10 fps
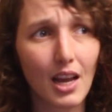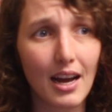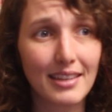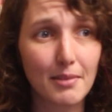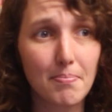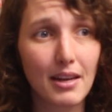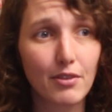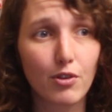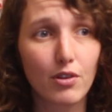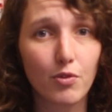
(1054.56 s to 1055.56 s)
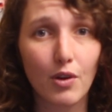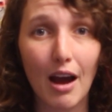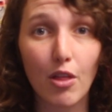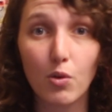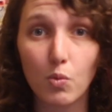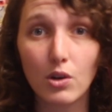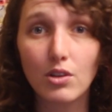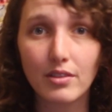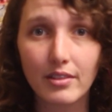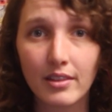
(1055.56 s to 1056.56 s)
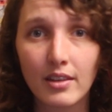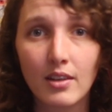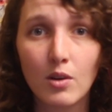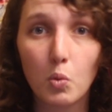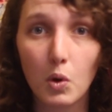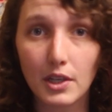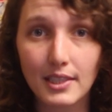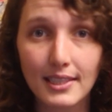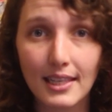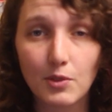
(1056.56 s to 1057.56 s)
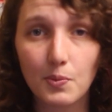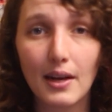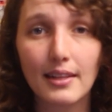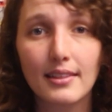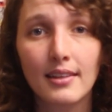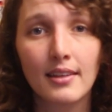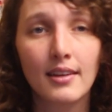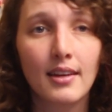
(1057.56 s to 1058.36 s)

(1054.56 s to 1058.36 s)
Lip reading: as a metaphor for how the world works as well.